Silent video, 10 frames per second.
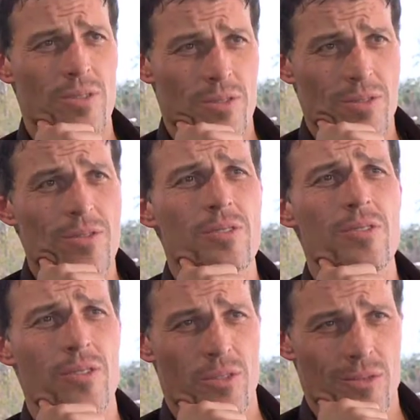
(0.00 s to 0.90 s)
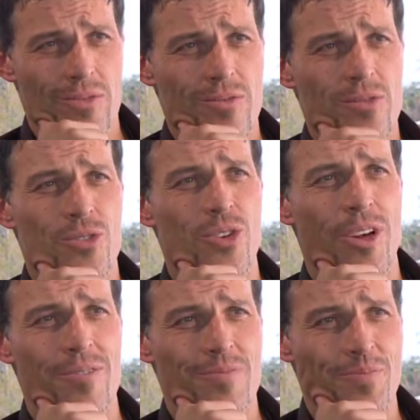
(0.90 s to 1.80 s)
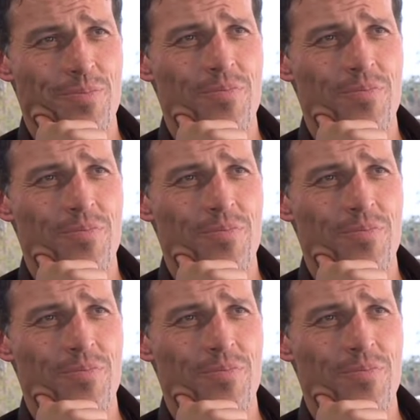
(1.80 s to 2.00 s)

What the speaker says: unlimited opportunity. You could